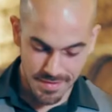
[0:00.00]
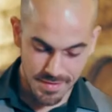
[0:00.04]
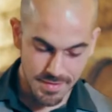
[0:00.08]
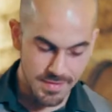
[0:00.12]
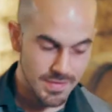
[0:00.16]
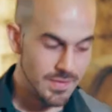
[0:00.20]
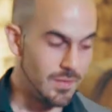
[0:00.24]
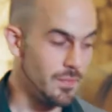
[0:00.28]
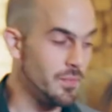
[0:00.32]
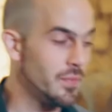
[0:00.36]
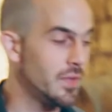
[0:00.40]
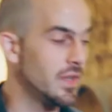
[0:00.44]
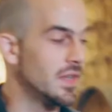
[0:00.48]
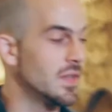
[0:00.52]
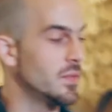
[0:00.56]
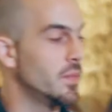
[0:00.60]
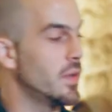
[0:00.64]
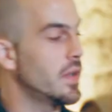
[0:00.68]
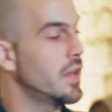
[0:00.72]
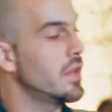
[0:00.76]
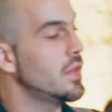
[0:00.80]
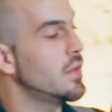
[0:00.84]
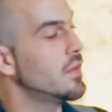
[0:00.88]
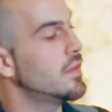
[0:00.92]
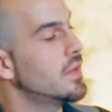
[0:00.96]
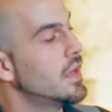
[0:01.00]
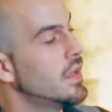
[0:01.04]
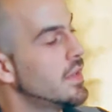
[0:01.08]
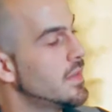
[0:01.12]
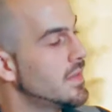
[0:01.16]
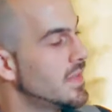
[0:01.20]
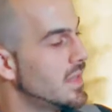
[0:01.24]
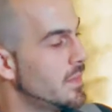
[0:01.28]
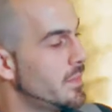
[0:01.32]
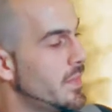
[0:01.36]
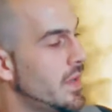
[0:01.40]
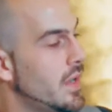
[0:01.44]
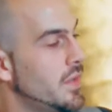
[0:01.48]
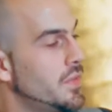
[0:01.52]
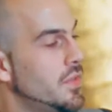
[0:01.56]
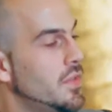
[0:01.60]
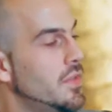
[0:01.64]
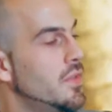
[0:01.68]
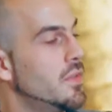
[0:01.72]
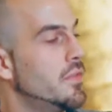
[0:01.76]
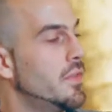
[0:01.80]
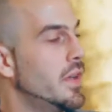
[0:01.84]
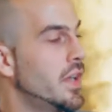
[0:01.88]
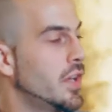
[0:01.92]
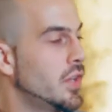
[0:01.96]
So please, what can you tell us about the
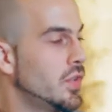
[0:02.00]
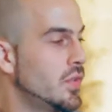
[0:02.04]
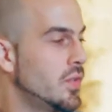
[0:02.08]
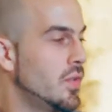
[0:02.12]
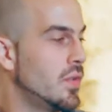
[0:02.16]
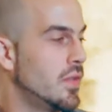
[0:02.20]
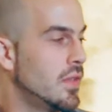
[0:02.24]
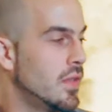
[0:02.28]
direction you